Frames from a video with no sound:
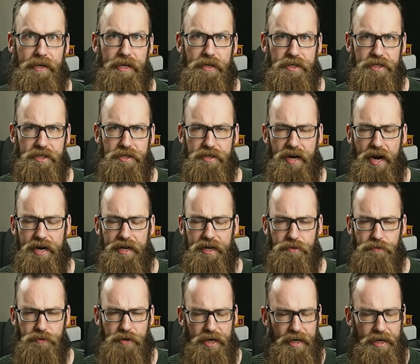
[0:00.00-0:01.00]
on the side.
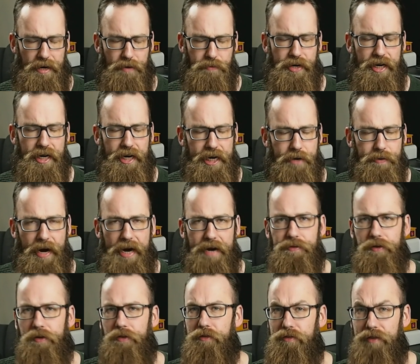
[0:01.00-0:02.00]
I'm really
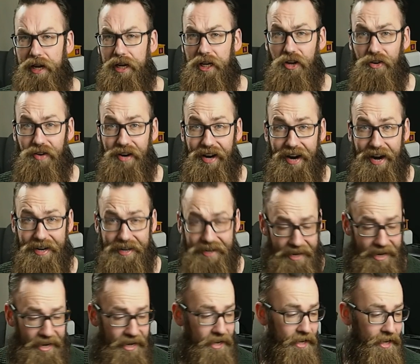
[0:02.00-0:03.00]
grateful. Thank you, Hein.
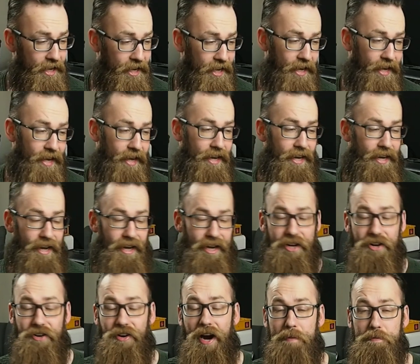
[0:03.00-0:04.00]

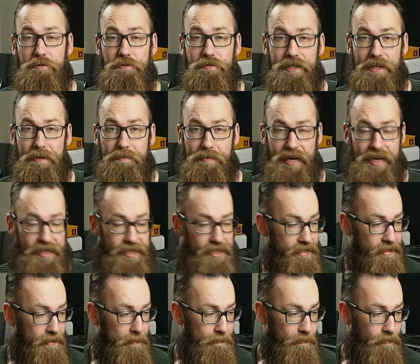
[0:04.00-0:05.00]
You're absolutely the
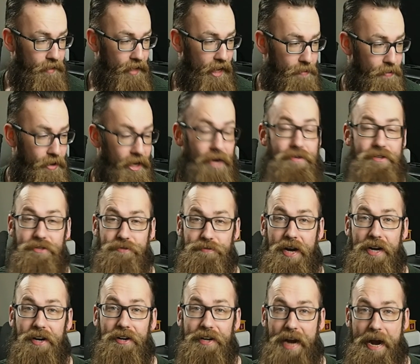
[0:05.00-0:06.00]
best. And when I was
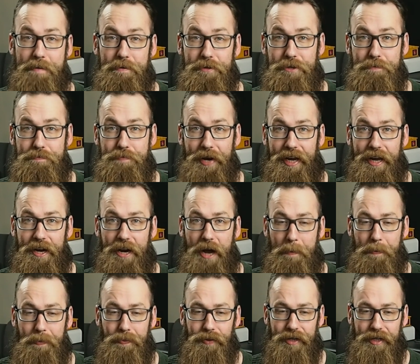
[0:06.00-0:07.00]
finally able to pick it
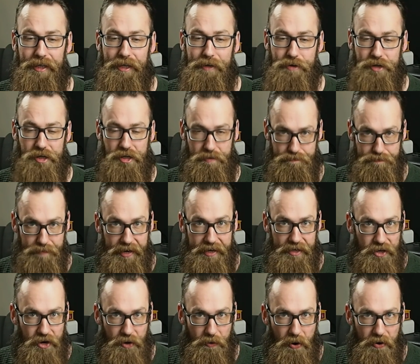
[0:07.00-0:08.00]
up, it was
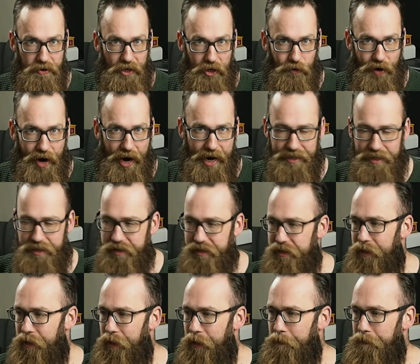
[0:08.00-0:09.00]
mid-Corona
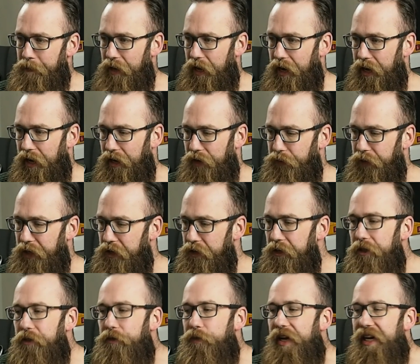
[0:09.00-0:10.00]
crisis. We
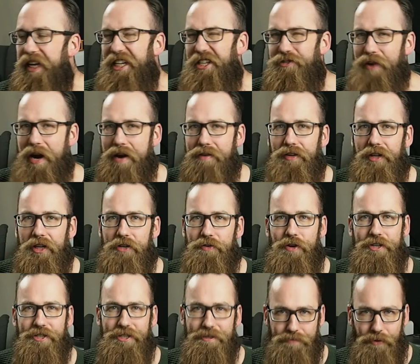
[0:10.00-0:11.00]
couldn't really travel
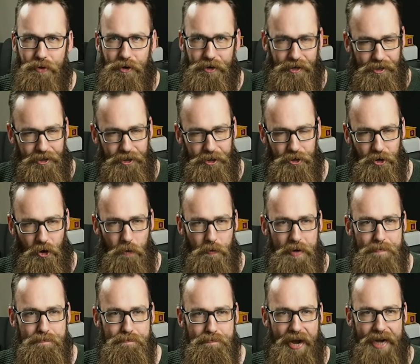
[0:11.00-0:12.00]
across the border, so
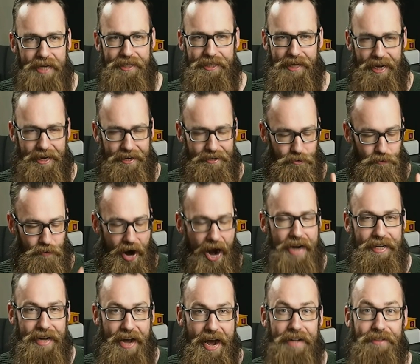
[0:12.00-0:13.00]
we met
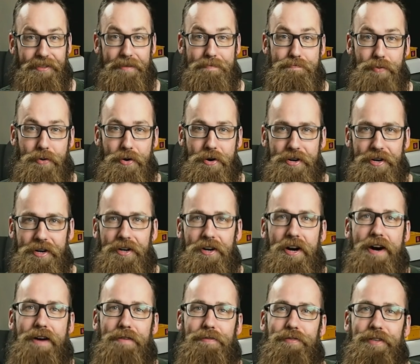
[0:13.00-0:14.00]
right at the border
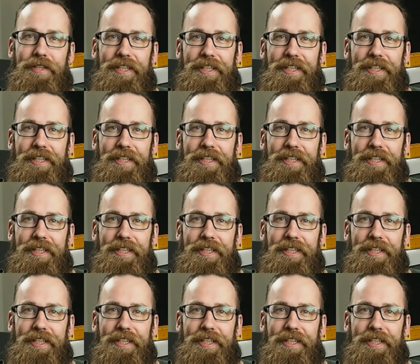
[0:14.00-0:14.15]
of